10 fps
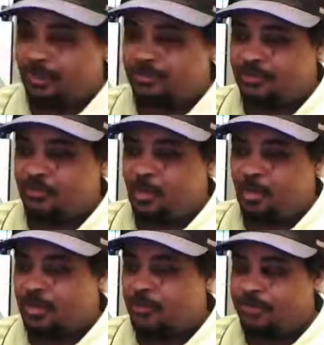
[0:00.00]
Now, the small
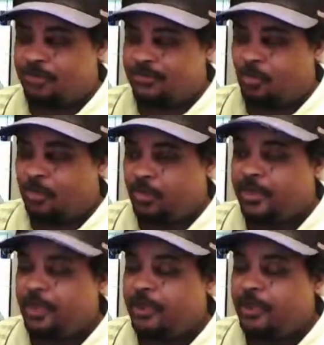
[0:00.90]
companies, okay,
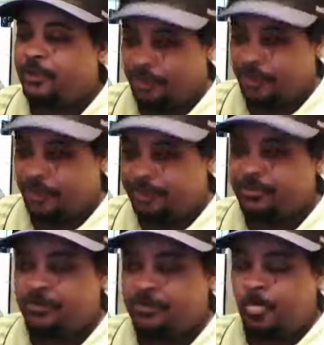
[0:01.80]
they're getting
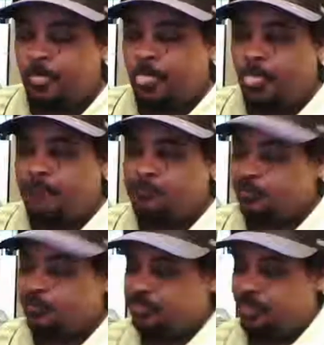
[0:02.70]
ringed.
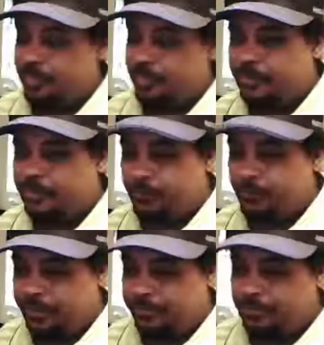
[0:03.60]
They're getting
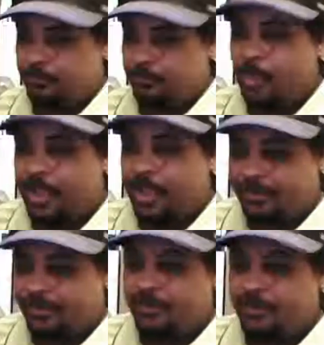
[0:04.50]
ringed. But
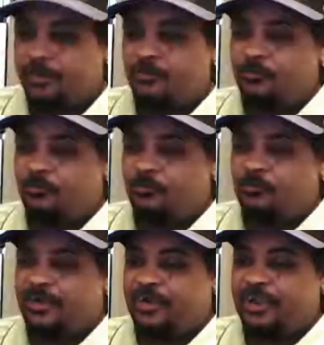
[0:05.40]

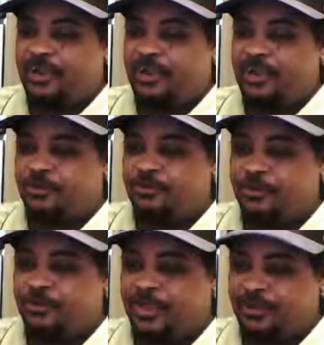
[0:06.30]
here's the
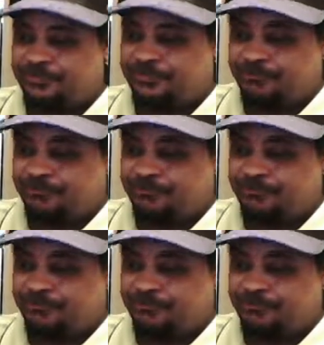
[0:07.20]
thing.